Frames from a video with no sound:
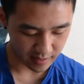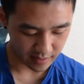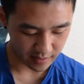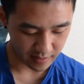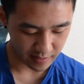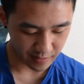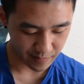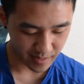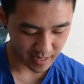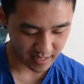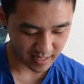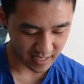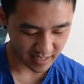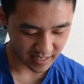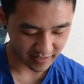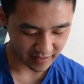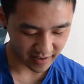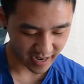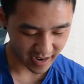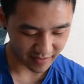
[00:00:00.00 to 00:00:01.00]
It'll make sense
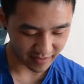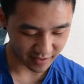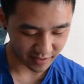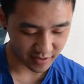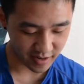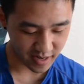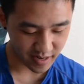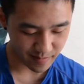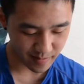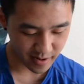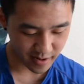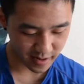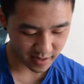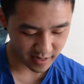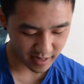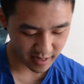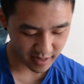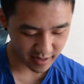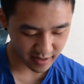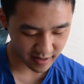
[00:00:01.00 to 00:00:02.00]
if I have a grid mark
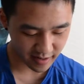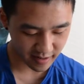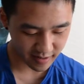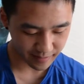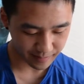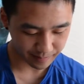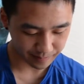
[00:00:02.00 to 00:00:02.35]
here.